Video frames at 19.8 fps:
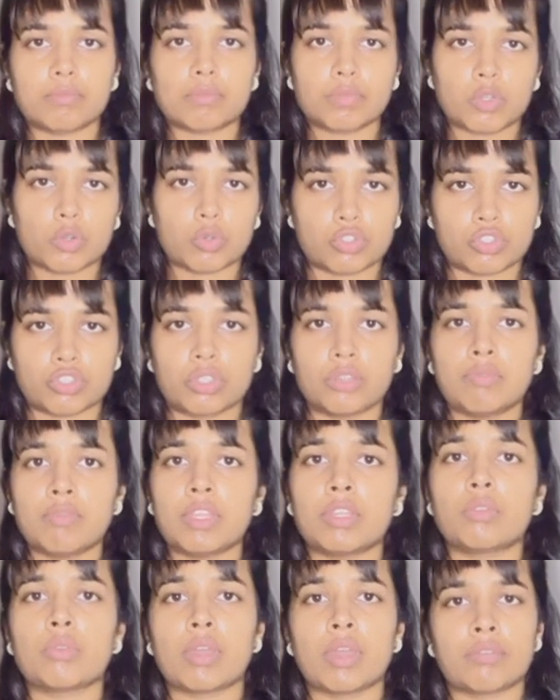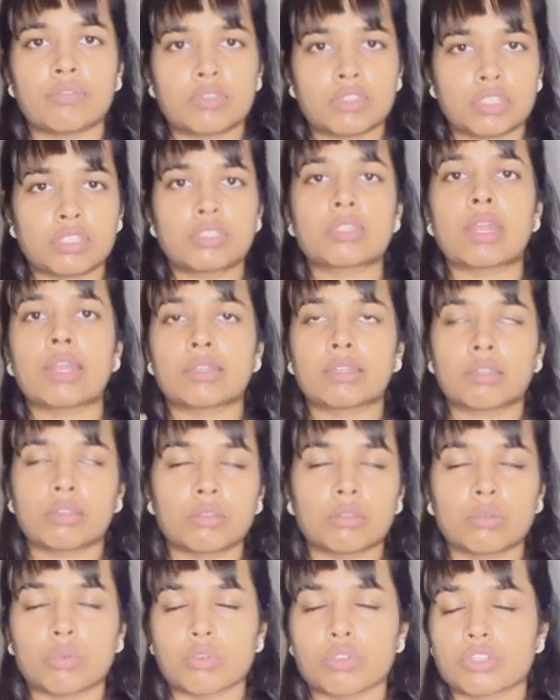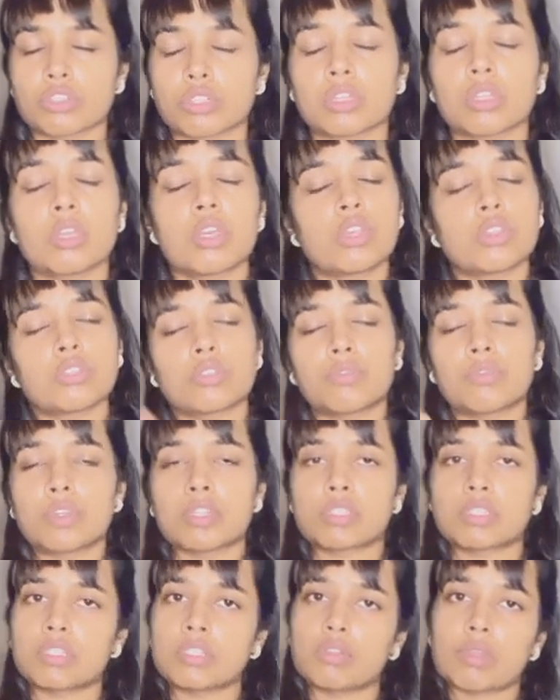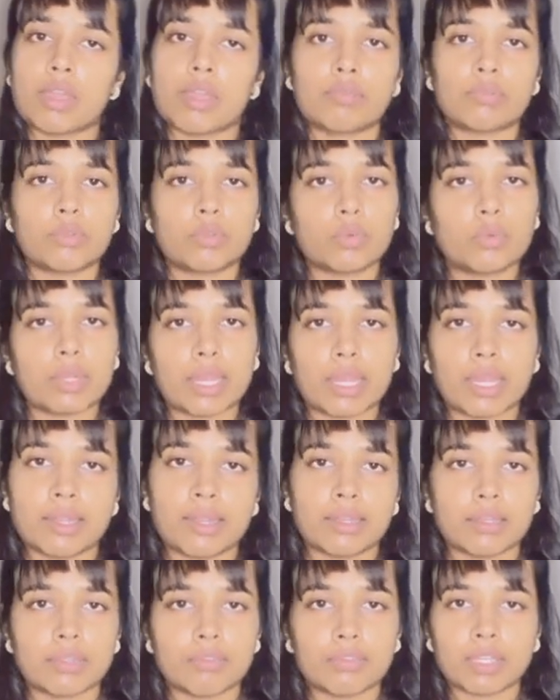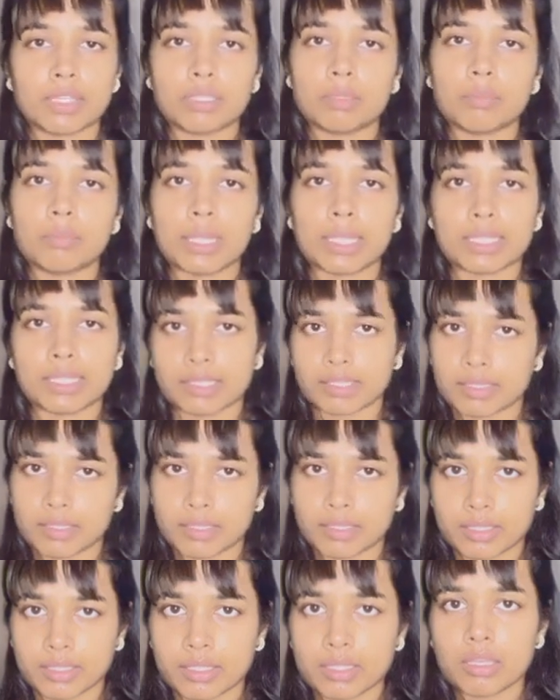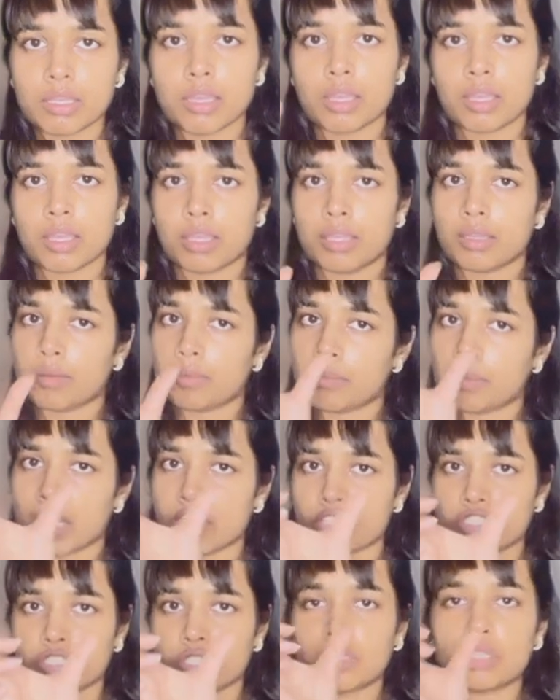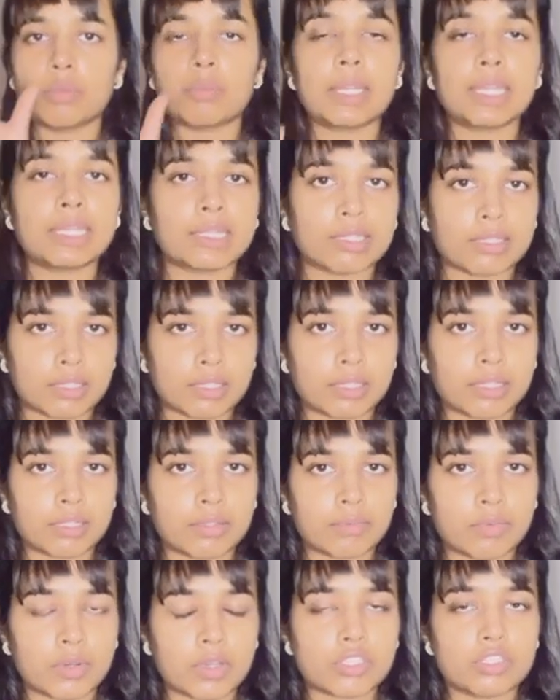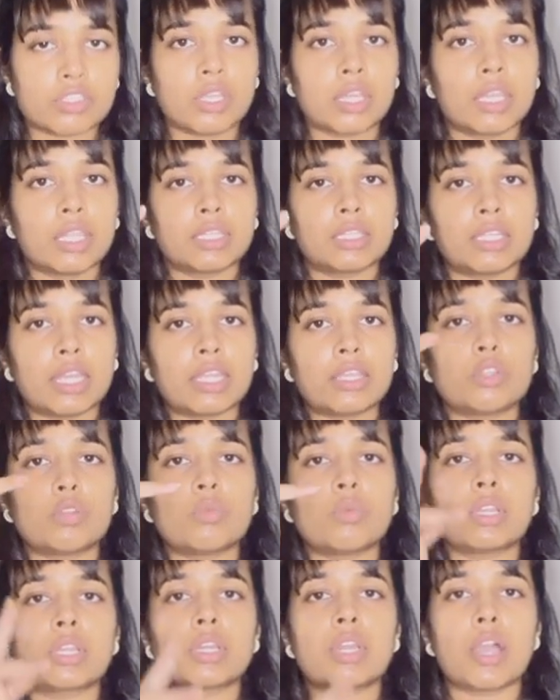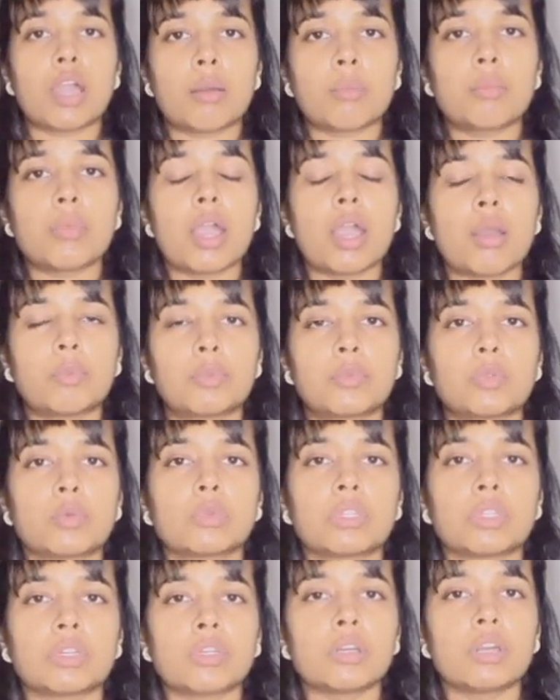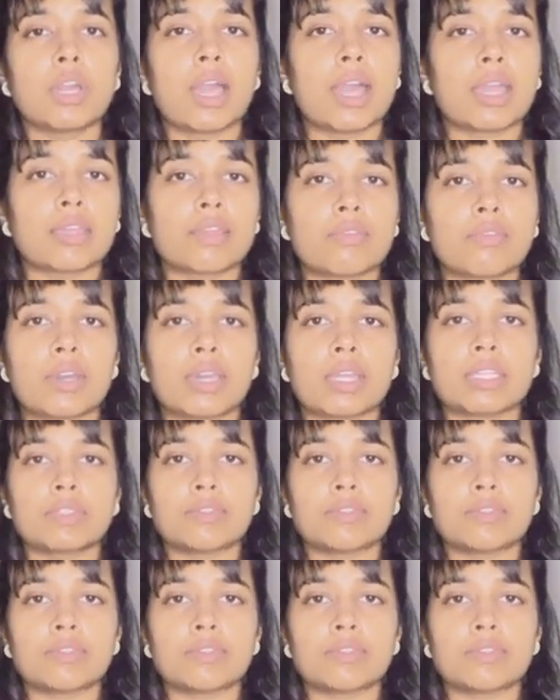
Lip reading: question when you have just started the question. So firstly you have to identify the materiality, mention the materiality first, then you will come up to the IFRS